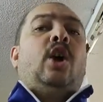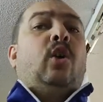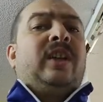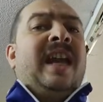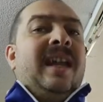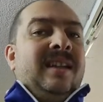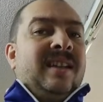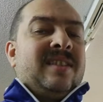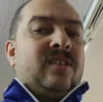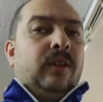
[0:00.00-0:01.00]
Okay,
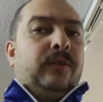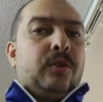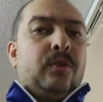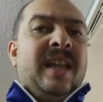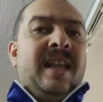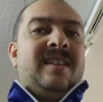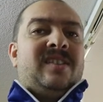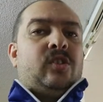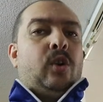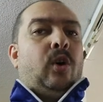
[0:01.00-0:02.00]
that's all for today.
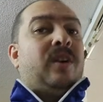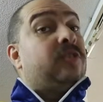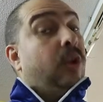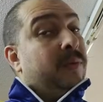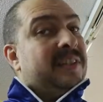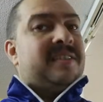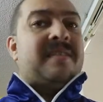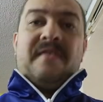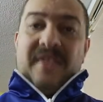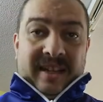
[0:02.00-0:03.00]
So, as always,
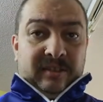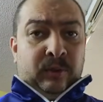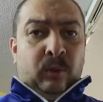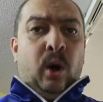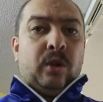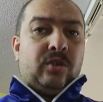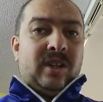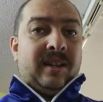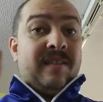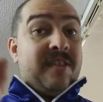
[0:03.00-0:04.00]
thanks for
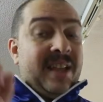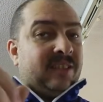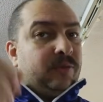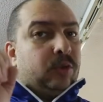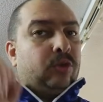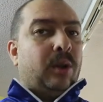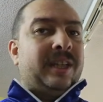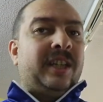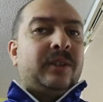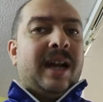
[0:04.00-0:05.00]
watching, thanks for
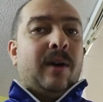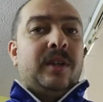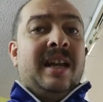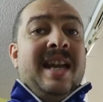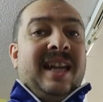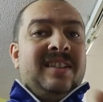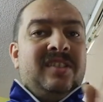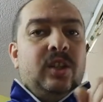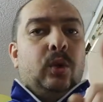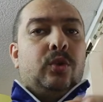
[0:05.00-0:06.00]
trolling around, and I'll
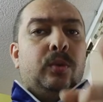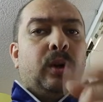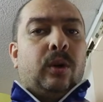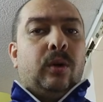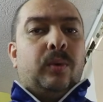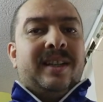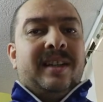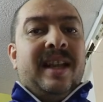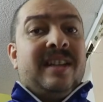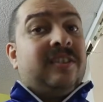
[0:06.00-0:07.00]
see you tomorrow with the
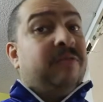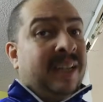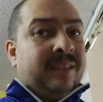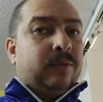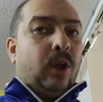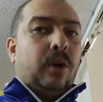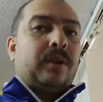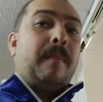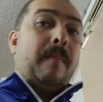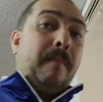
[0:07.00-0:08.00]
next VEDA
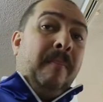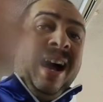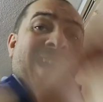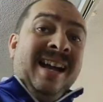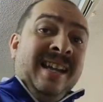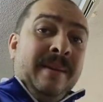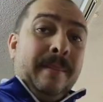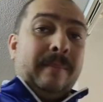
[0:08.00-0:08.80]
vlog. Bye!